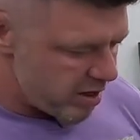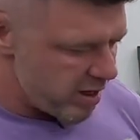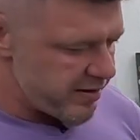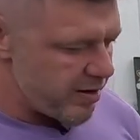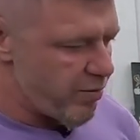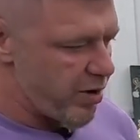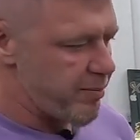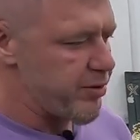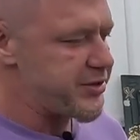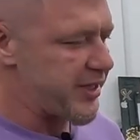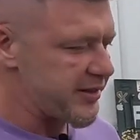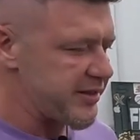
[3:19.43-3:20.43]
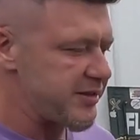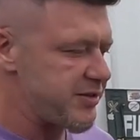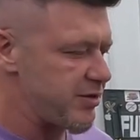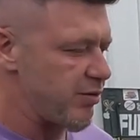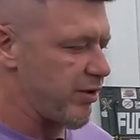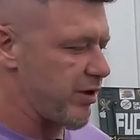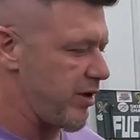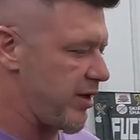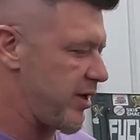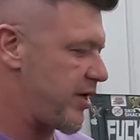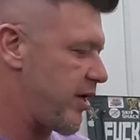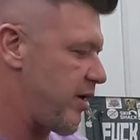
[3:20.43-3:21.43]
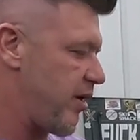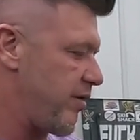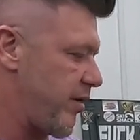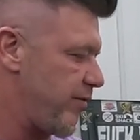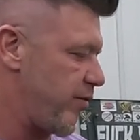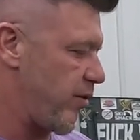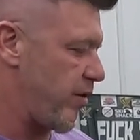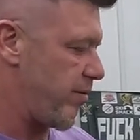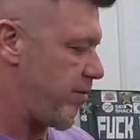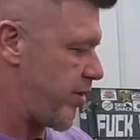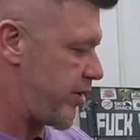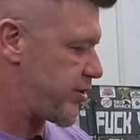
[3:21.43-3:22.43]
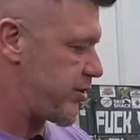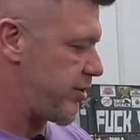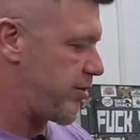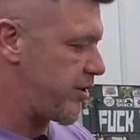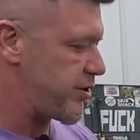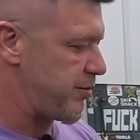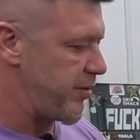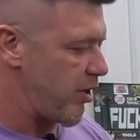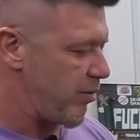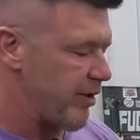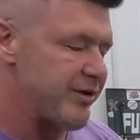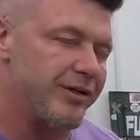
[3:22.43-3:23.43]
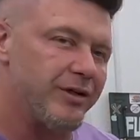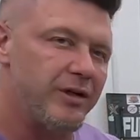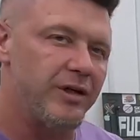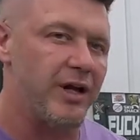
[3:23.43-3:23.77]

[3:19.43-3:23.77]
And they want to protect it, so we're going to get it on there for them. It should be no big deal.